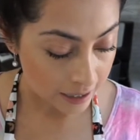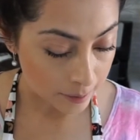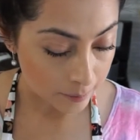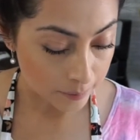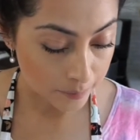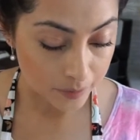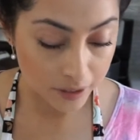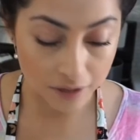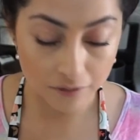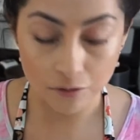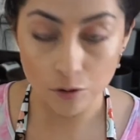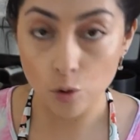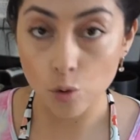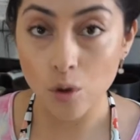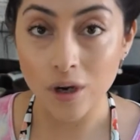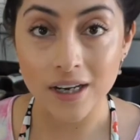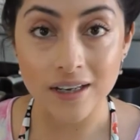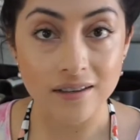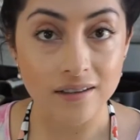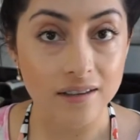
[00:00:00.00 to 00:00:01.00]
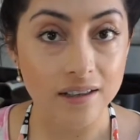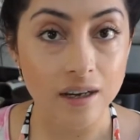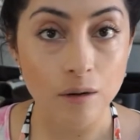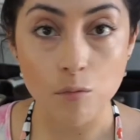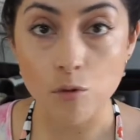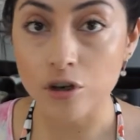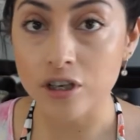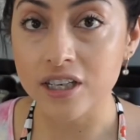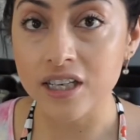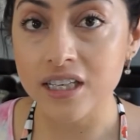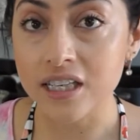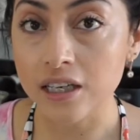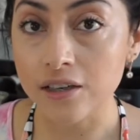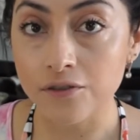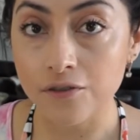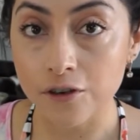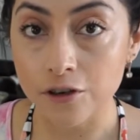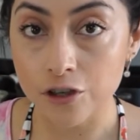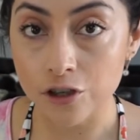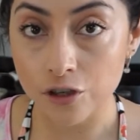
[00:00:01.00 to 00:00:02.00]
if you want to see a more detailed
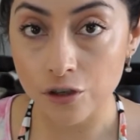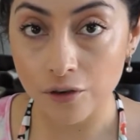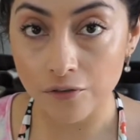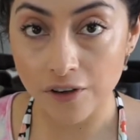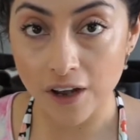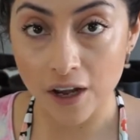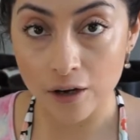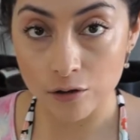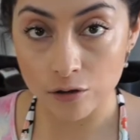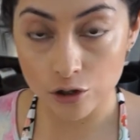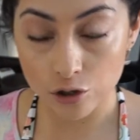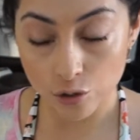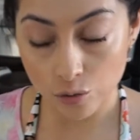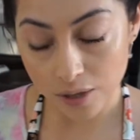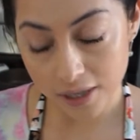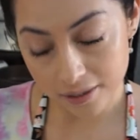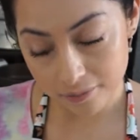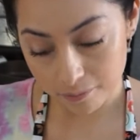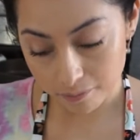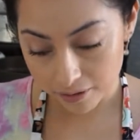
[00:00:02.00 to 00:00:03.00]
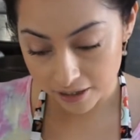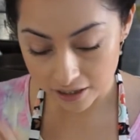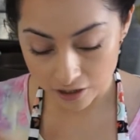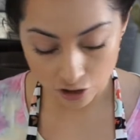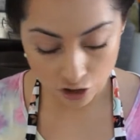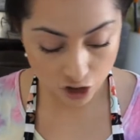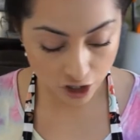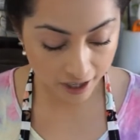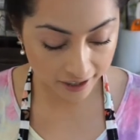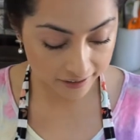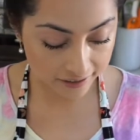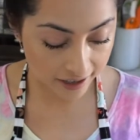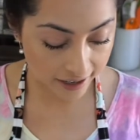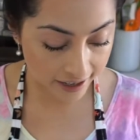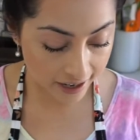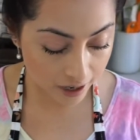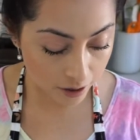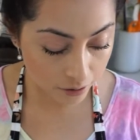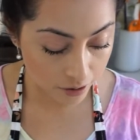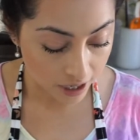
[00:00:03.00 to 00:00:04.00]
version of how to do it, please check that
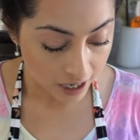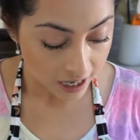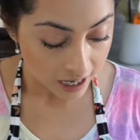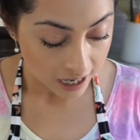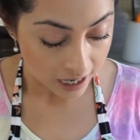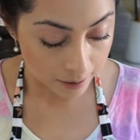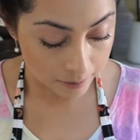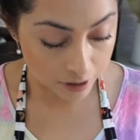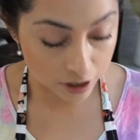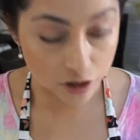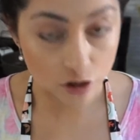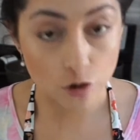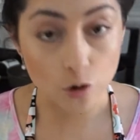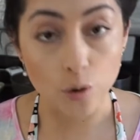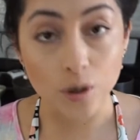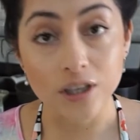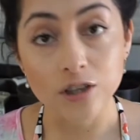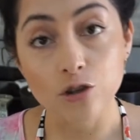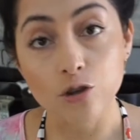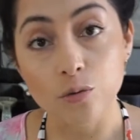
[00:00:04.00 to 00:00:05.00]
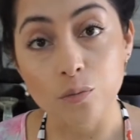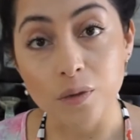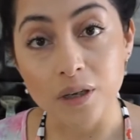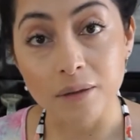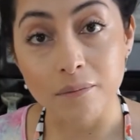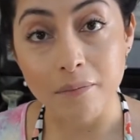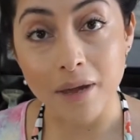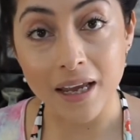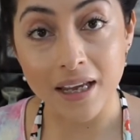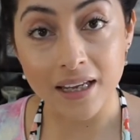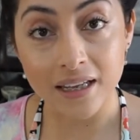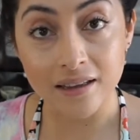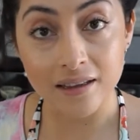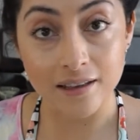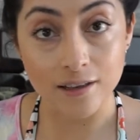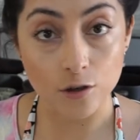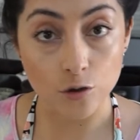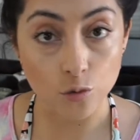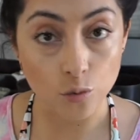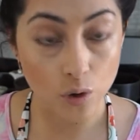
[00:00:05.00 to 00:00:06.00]
out. I'm just going to be making
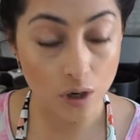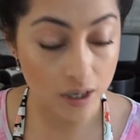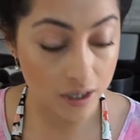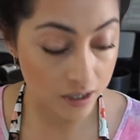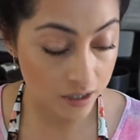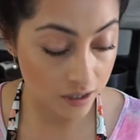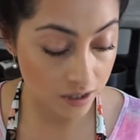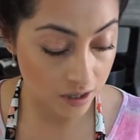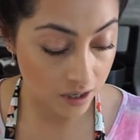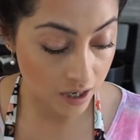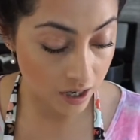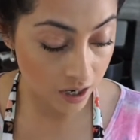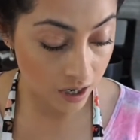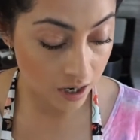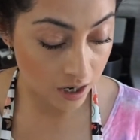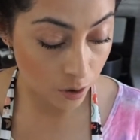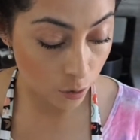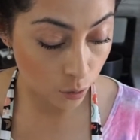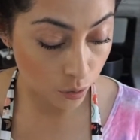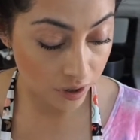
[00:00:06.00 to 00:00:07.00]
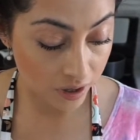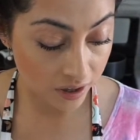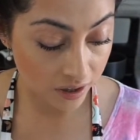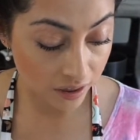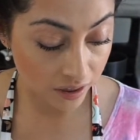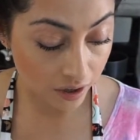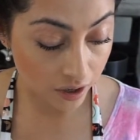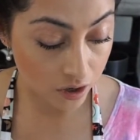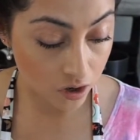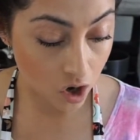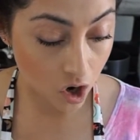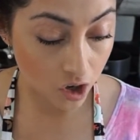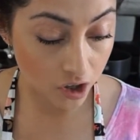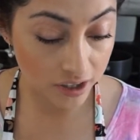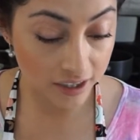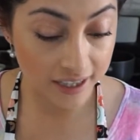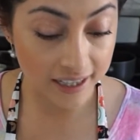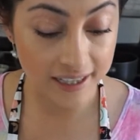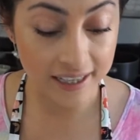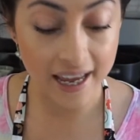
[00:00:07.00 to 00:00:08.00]
this one with
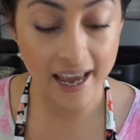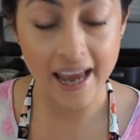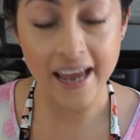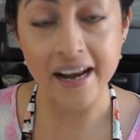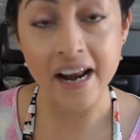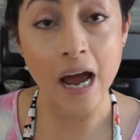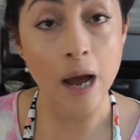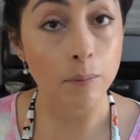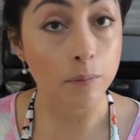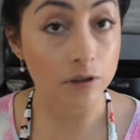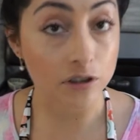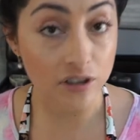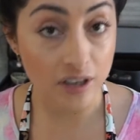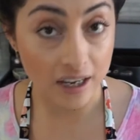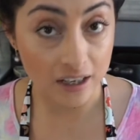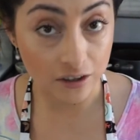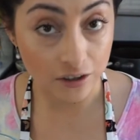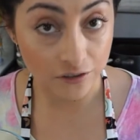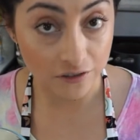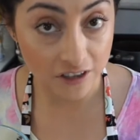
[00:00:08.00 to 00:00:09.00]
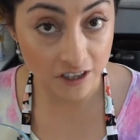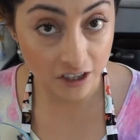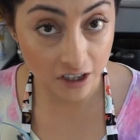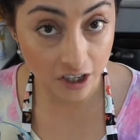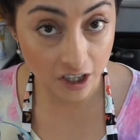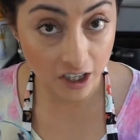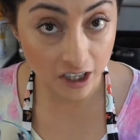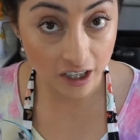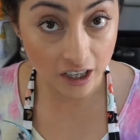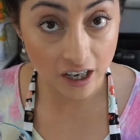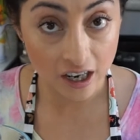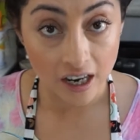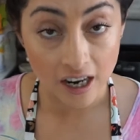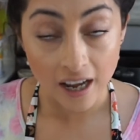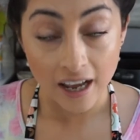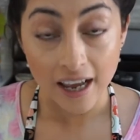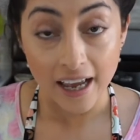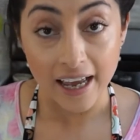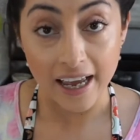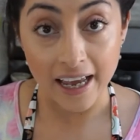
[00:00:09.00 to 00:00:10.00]
garlic and apple cider vinegar
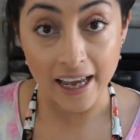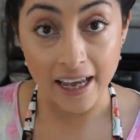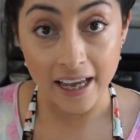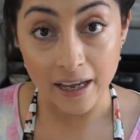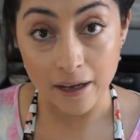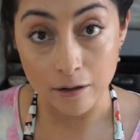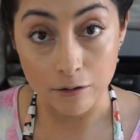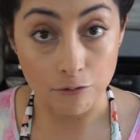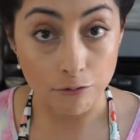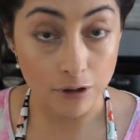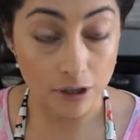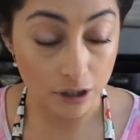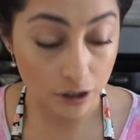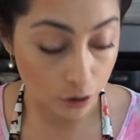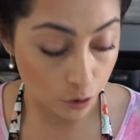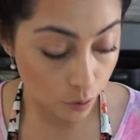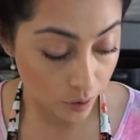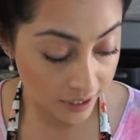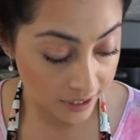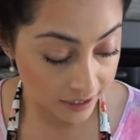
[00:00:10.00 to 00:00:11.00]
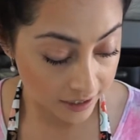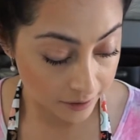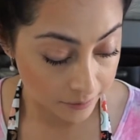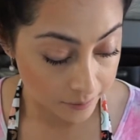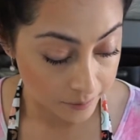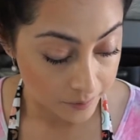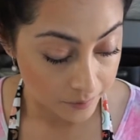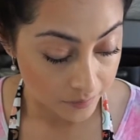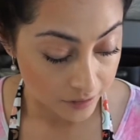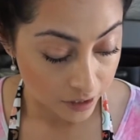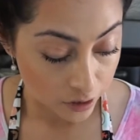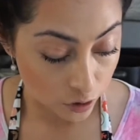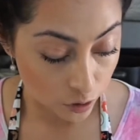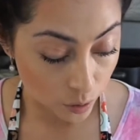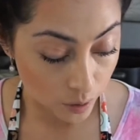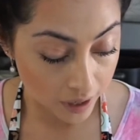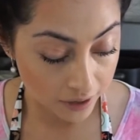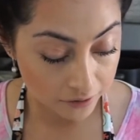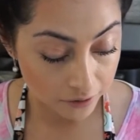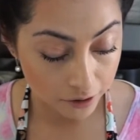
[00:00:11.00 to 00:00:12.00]
real quick. So
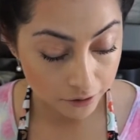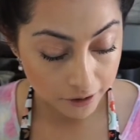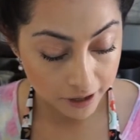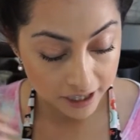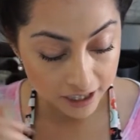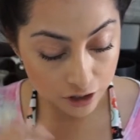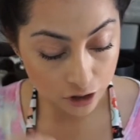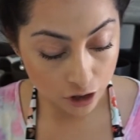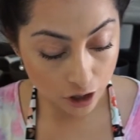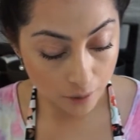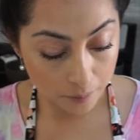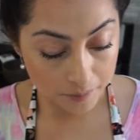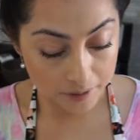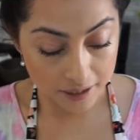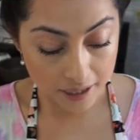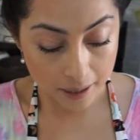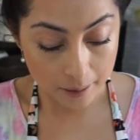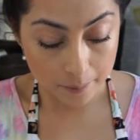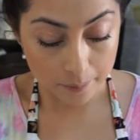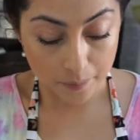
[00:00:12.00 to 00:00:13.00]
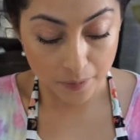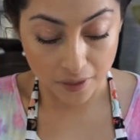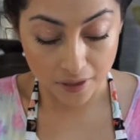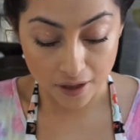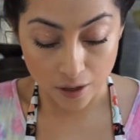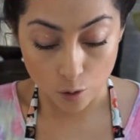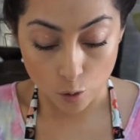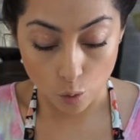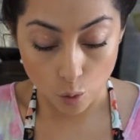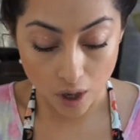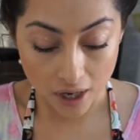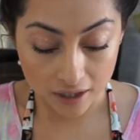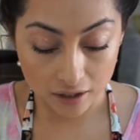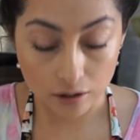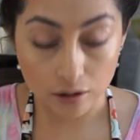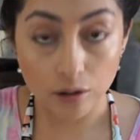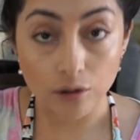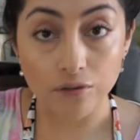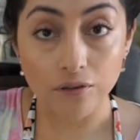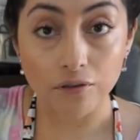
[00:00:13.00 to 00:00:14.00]
I've already chopped up the 1
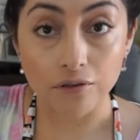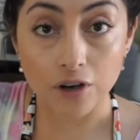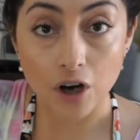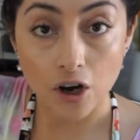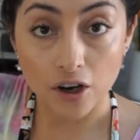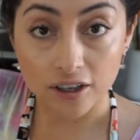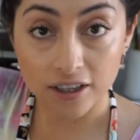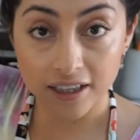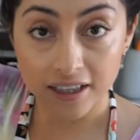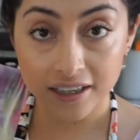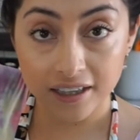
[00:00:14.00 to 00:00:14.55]
clove of garlic.